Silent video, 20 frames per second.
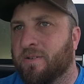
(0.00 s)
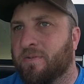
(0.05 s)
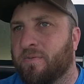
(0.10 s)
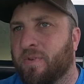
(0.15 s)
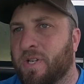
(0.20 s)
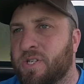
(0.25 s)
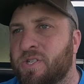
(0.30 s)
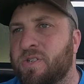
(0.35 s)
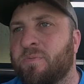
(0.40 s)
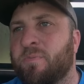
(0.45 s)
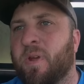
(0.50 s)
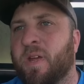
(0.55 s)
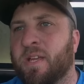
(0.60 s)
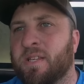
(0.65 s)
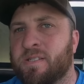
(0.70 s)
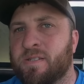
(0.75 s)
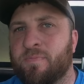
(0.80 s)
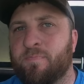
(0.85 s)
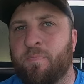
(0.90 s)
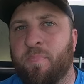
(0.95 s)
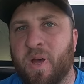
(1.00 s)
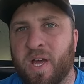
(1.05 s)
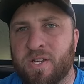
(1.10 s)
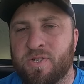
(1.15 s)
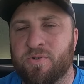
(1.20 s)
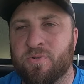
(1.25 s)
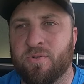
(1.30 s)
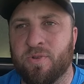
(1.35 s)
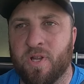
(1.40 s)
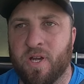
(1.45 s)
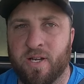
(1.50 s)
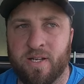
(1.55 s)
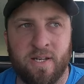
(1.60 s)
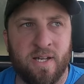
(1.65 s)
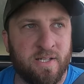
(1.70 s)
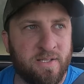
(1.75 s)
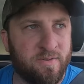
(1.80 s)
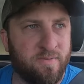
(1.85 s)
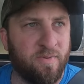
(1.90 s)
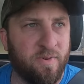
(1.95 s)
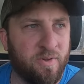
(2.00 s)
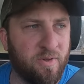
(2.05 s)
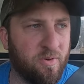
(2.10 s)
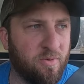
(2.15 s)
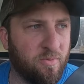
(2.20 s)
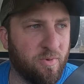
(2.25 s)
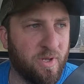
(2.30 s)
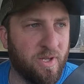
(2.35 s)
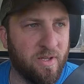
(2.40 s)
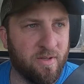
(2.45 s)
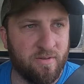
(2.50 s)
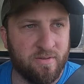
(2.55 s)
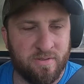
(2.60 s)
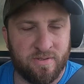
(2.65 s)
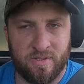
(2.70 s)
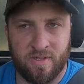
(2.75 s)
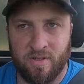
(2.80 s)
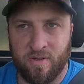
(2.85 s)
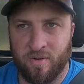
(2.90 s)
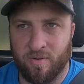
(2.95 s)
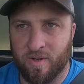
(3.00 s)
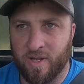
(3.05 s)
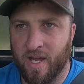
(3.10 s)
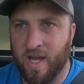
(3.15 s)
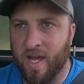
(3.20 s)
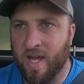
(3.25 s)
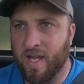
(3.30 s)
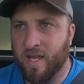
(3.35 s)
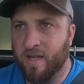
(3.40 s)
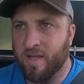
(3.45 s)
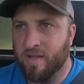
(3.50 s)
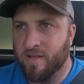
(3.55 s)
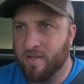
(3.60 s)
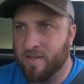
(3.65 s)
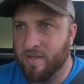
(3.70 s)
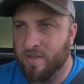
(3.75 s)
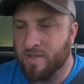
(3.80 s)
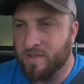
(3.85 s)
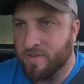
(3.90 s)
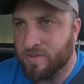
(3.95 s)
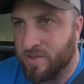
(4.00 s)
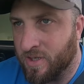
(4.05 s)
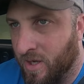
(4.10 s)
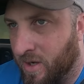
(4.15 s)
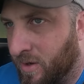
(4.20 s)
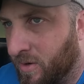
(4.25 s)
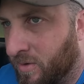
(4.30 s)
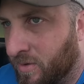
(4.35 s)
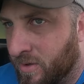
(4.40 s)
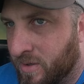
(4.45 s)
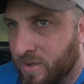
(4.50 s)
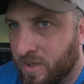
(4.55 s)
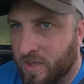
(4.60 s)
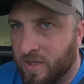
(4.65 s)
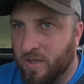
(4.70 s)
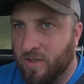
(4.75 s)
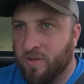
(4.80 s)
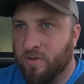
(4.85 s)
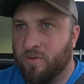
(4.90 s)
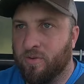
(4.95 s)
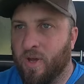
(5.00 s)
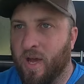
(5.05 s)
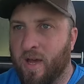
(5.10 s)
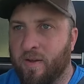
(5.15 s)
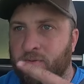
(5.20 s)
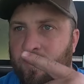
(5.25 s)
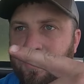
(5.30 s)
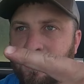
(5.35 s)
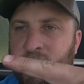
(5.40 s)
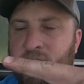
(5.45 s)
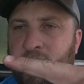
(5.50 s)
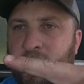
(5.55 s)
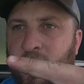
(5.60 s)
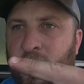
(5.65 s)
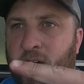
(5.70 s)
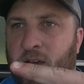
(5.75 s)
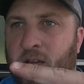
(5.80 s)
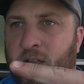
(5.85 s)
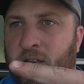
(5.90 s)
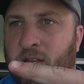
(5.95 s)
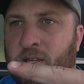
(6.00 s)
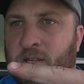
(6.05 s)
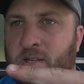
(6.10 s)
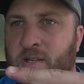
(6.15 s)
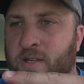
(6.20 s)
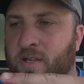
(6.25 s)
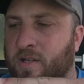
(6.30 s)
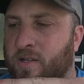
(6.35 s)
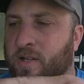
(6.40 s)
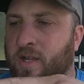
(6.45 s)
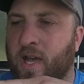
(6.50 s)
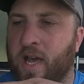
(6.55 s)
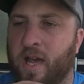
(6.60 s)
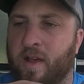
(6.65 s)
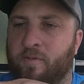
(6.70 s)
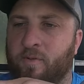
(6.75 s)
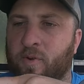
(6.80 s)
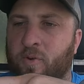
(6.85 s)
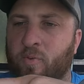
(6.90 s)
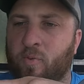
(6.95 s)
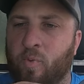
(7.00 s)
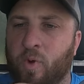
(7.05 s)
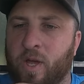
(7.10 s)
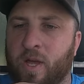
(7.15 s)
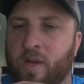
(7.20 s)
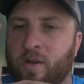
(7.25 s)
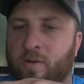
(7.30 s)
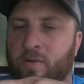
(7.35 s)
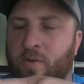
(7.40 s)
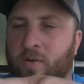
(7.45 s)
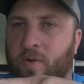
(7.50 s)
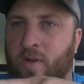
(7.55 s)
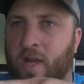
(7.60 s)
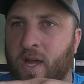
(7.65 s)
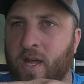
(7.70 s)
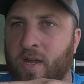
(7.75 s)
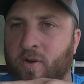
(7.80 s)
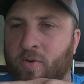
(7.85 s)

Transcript: Vision makes special lug nuts for their wheels, okay? So you have your stud, you have your wheel, okay?